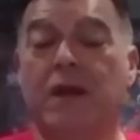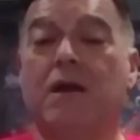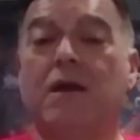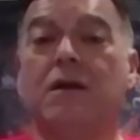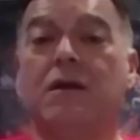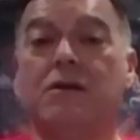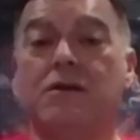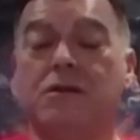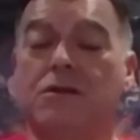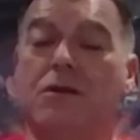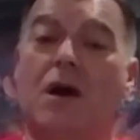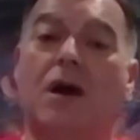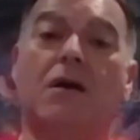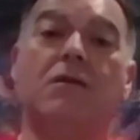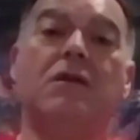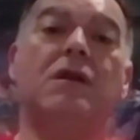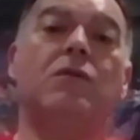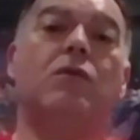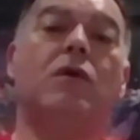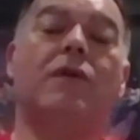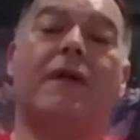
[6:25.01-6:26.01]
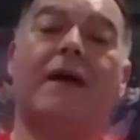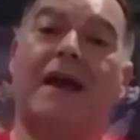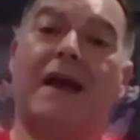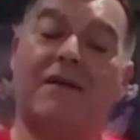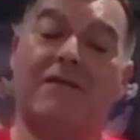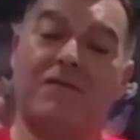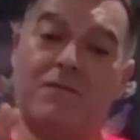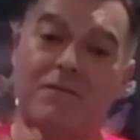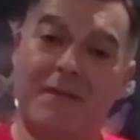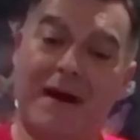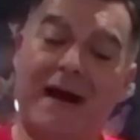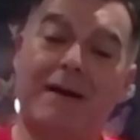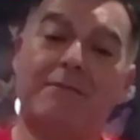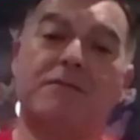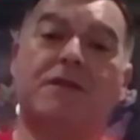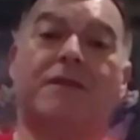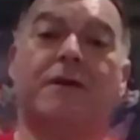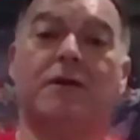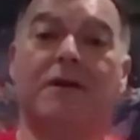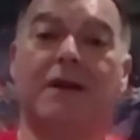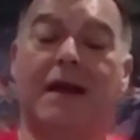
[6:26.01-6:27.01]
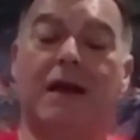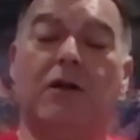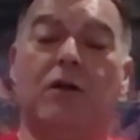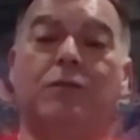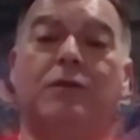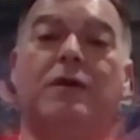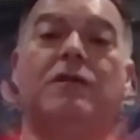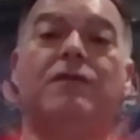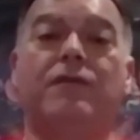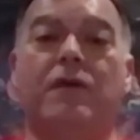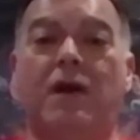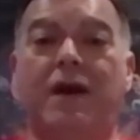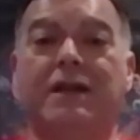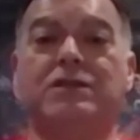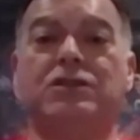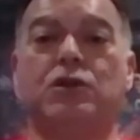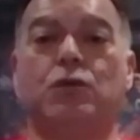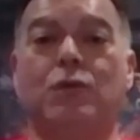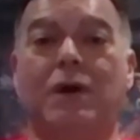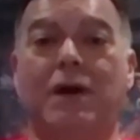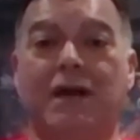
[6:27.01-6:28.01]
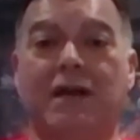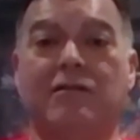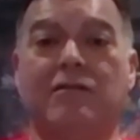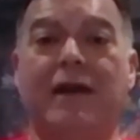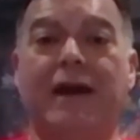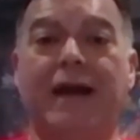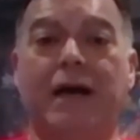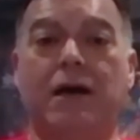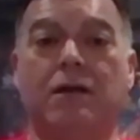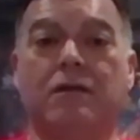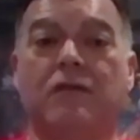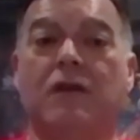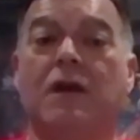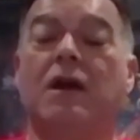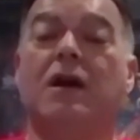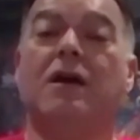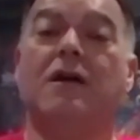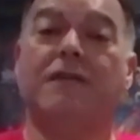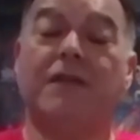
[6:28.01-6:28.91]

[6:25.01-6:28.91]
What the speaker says: Because not only will they have maps that will help you find your way around,